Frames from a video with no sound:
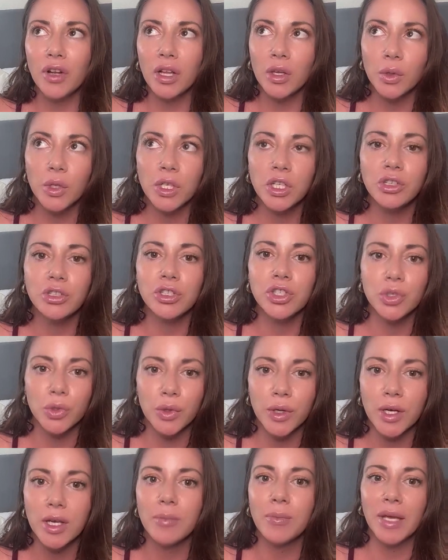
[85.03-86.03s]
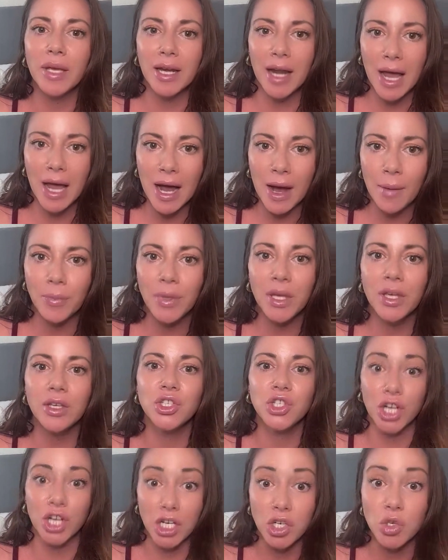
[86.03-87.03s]
and following your joy and being
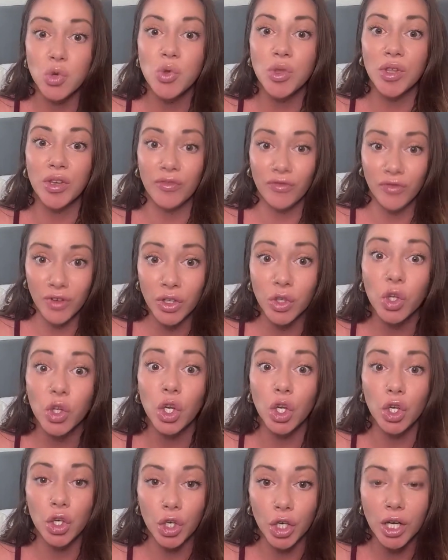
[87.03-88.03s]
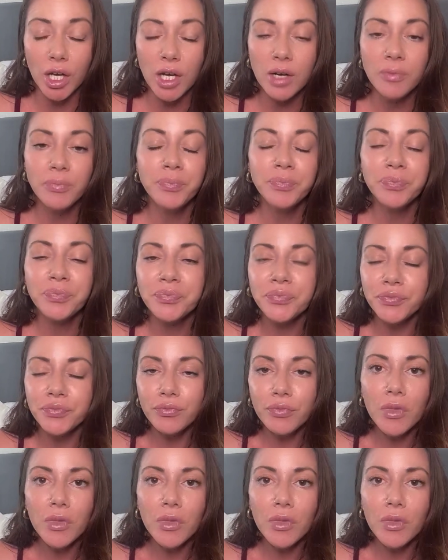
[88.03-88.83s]
happy and genuinely feeling good